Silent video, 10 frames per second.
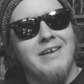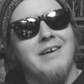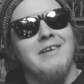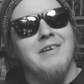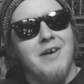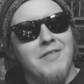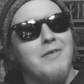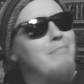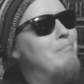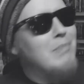another
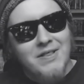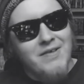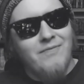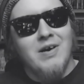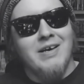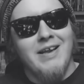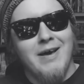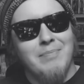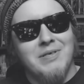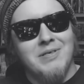motherfucking
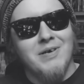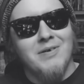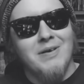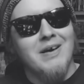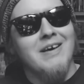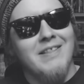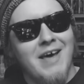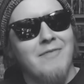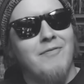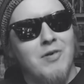episode of that
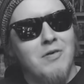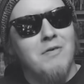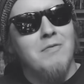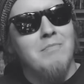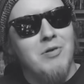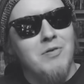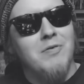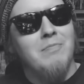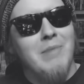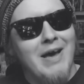full
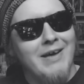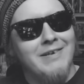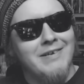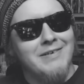moon madness,